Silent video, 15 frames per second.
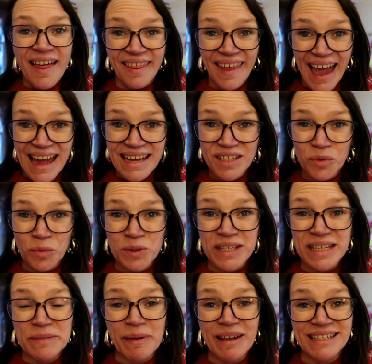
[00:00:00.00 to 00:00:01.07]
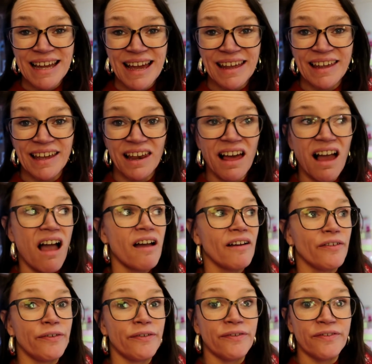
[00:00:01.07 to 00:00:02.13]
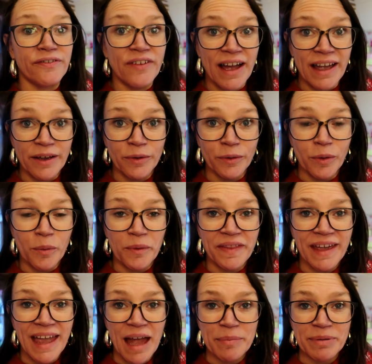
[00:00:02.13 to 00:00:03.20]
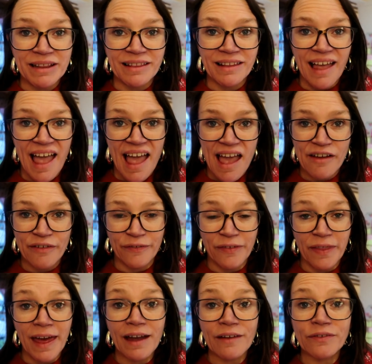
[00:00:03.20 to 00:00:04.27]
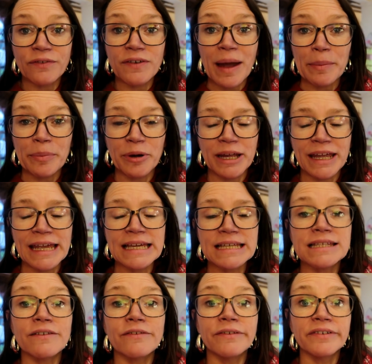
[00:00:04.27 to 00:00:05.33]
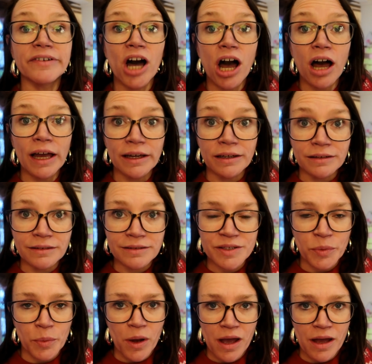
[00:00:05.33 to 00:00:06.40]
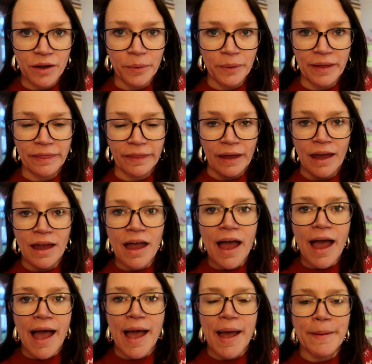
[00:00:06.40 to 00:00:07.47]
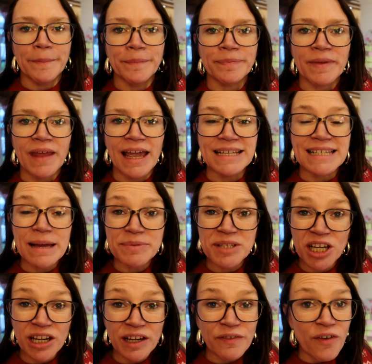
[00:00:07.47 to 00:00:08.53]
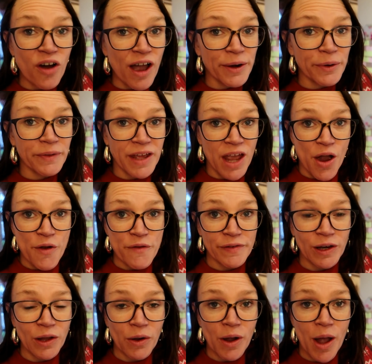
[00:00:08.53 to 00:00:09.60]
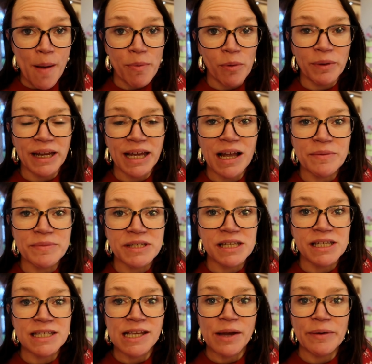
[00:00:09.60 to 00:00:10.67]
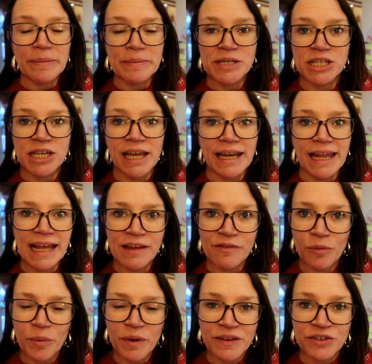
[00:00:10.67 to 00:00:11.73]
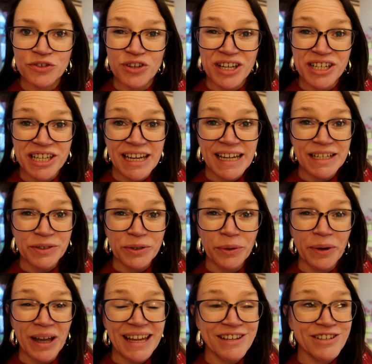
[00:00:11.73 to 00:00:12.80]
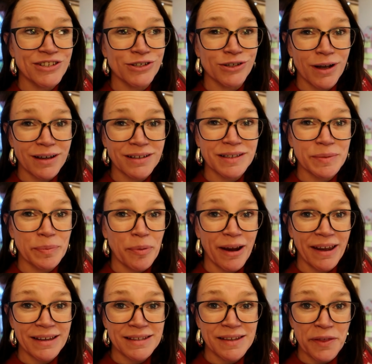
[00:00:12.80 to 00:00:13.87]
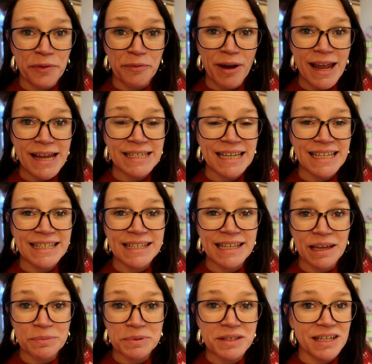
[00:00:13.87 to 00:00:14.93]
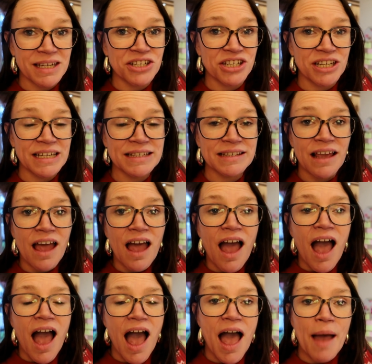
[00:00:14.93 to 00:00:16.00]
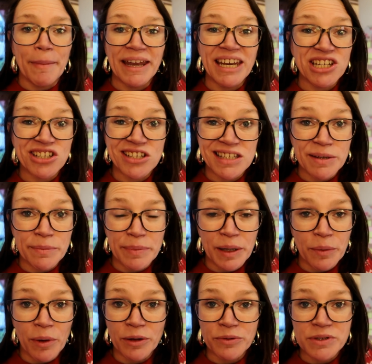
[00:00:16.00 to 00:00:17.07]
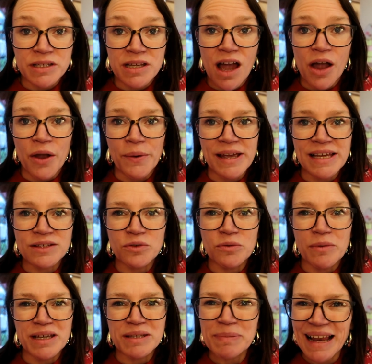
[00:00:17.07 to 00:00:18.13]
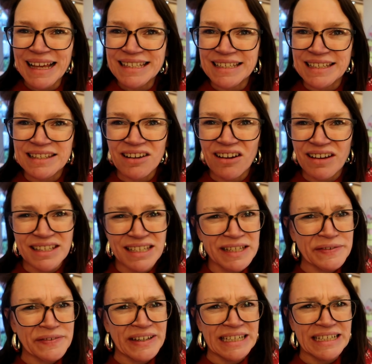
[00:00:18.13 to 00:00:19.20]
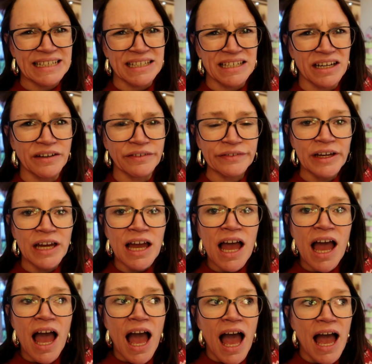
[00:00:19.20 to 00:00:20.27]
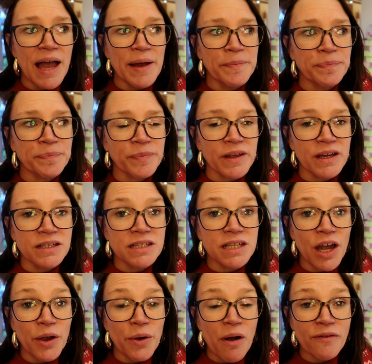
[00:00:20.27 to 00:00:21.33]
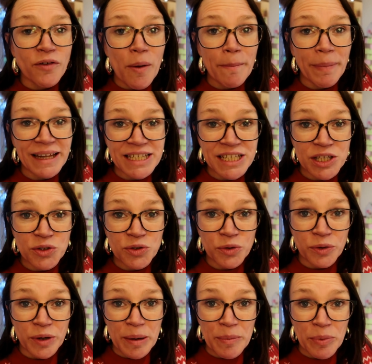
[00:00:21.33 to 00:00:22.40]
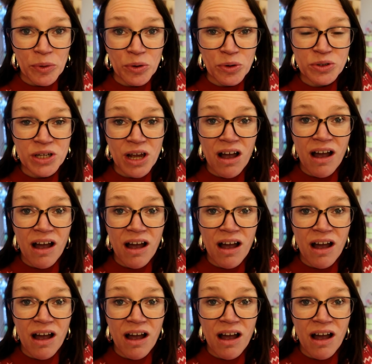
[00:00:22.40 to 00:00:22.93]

That was a spectacular fail with a capital F. That fabric is vile to work with. It's absolutely fine on the overlocker, but when it comes to the sewing machine, even with a stretch needle, it just breaks the thread, it skips stitches, and it just simply won't sew. It's almost plasticized. It's funny stuff. So I've gone back to the drawing board.